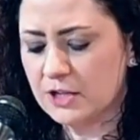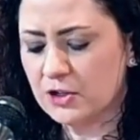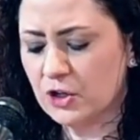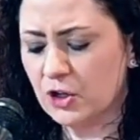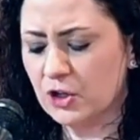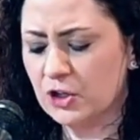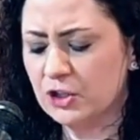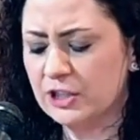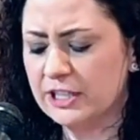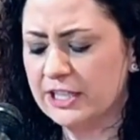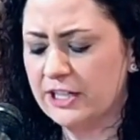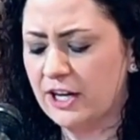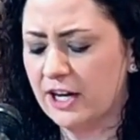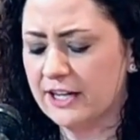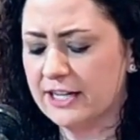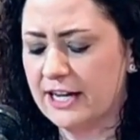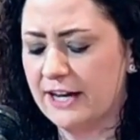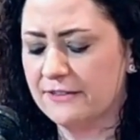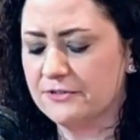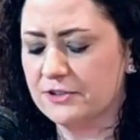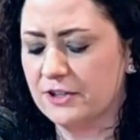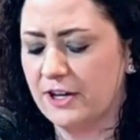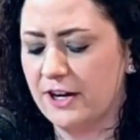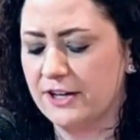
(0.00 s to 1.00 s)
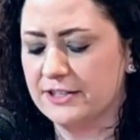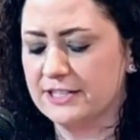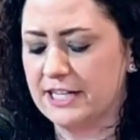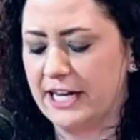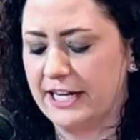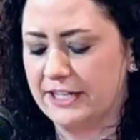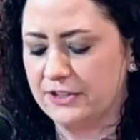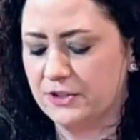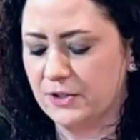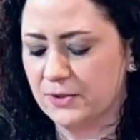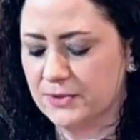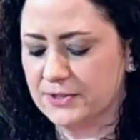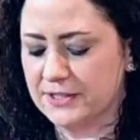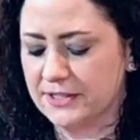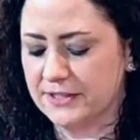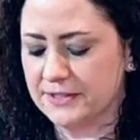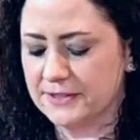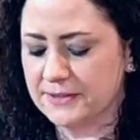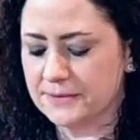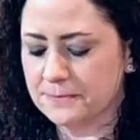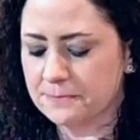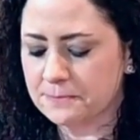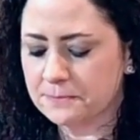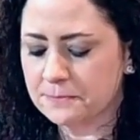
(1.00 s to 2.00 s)
Early on after our
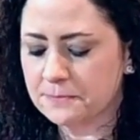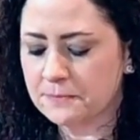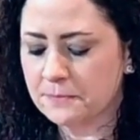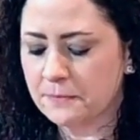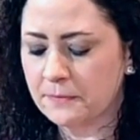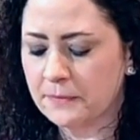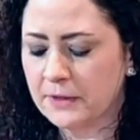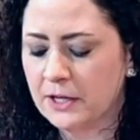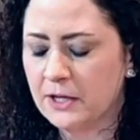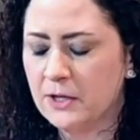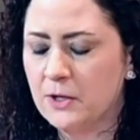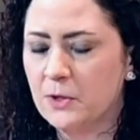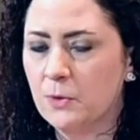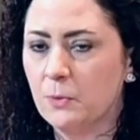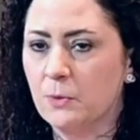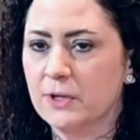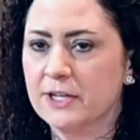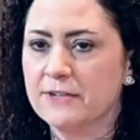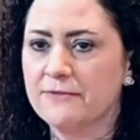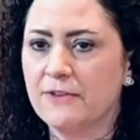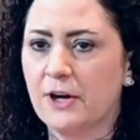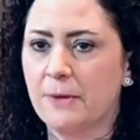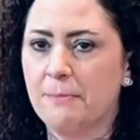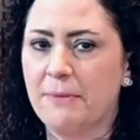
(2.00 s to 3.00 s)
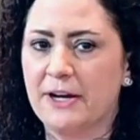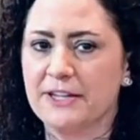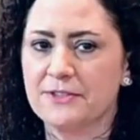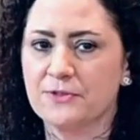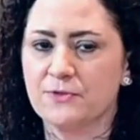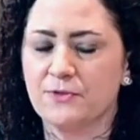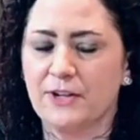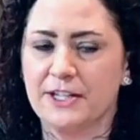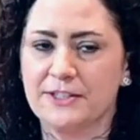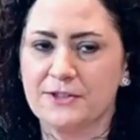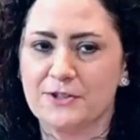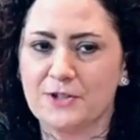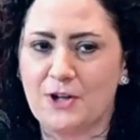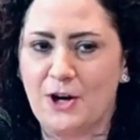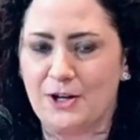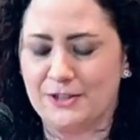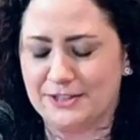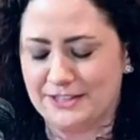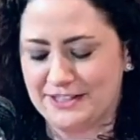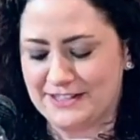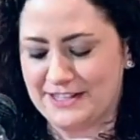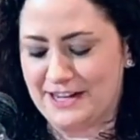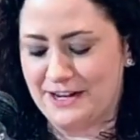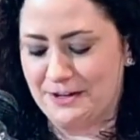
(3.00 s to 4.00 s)
diagnosis, one of our best friends
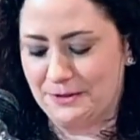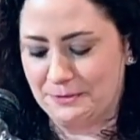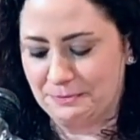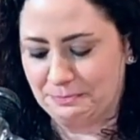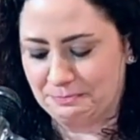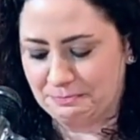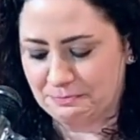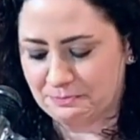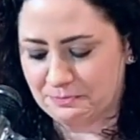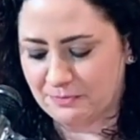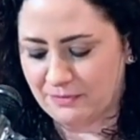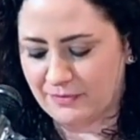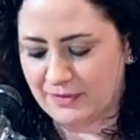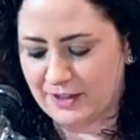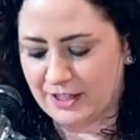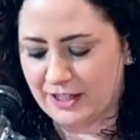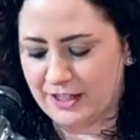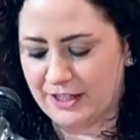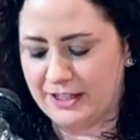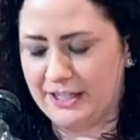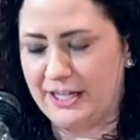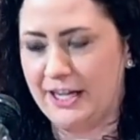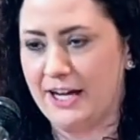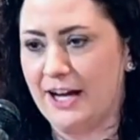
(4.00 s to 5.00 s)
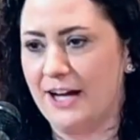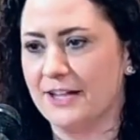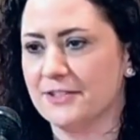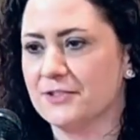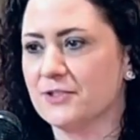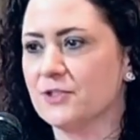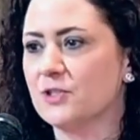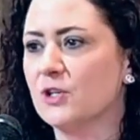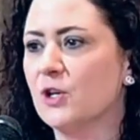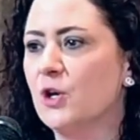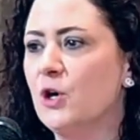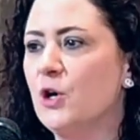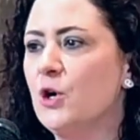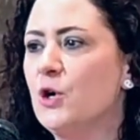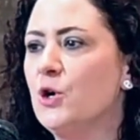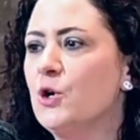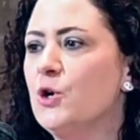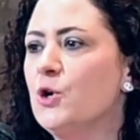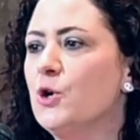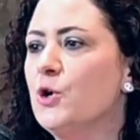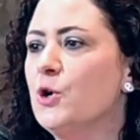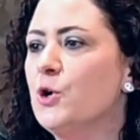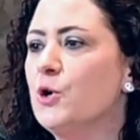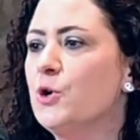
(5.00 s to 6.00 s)
called us out, and he asked,
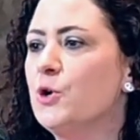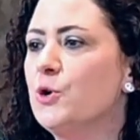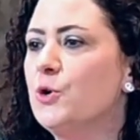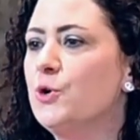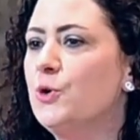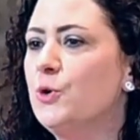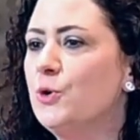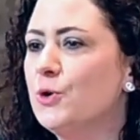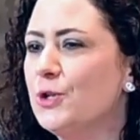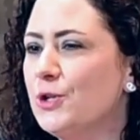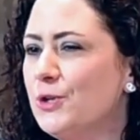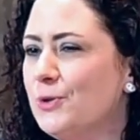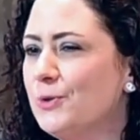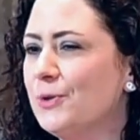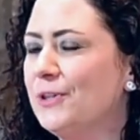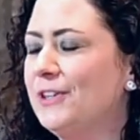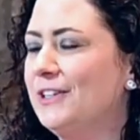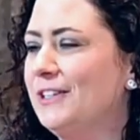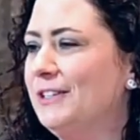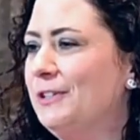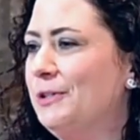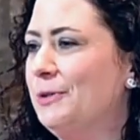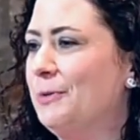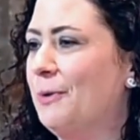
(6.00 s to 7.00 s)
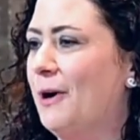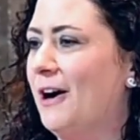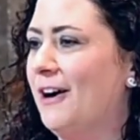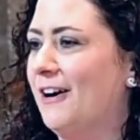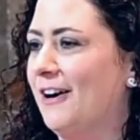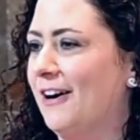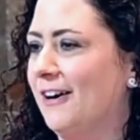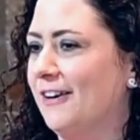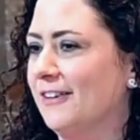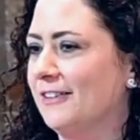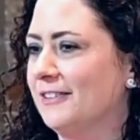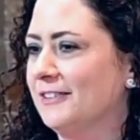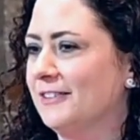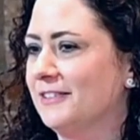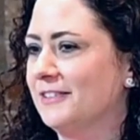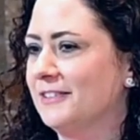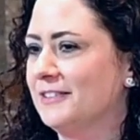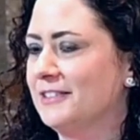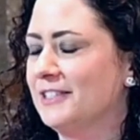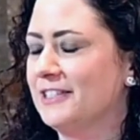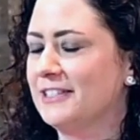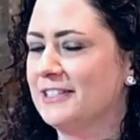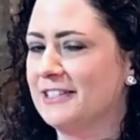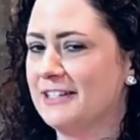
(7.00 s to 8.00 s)
"Who do you think you are
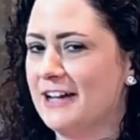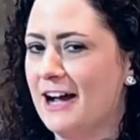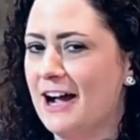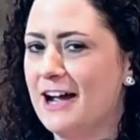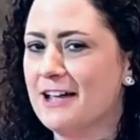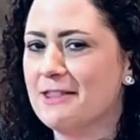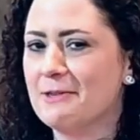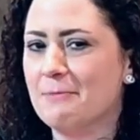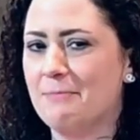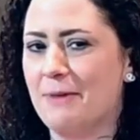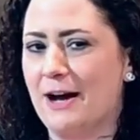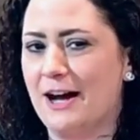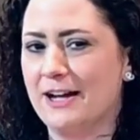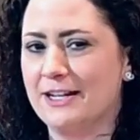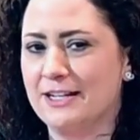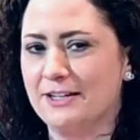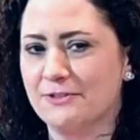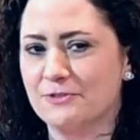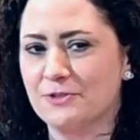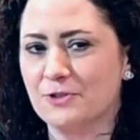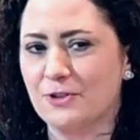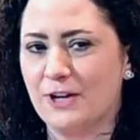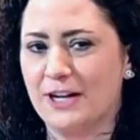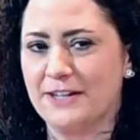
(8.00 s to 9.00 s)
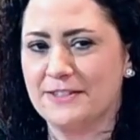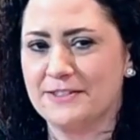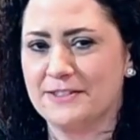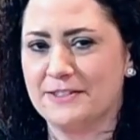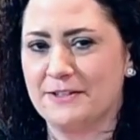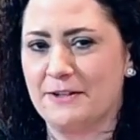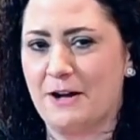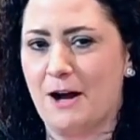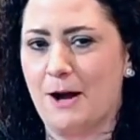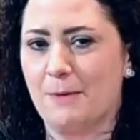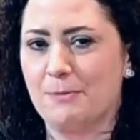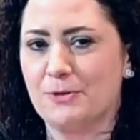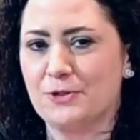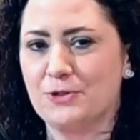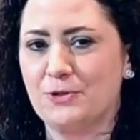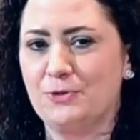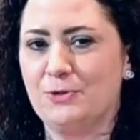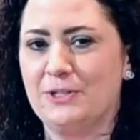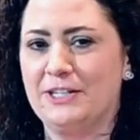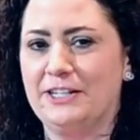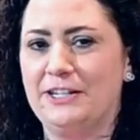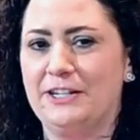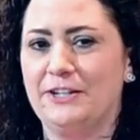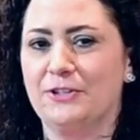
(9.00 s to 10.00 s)
to deny the body of Christ an
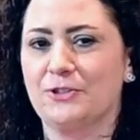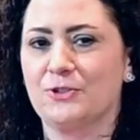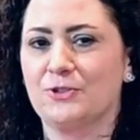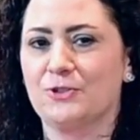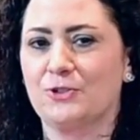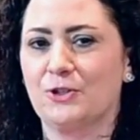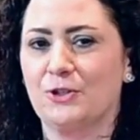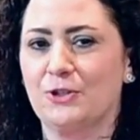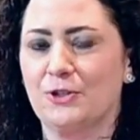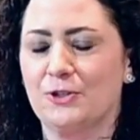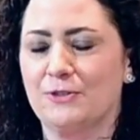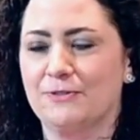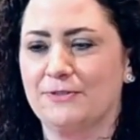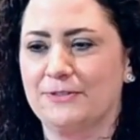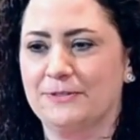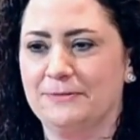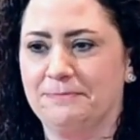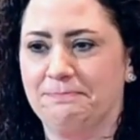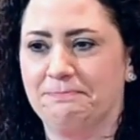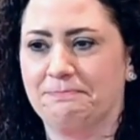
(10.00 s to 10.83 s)
opportunity to serve?"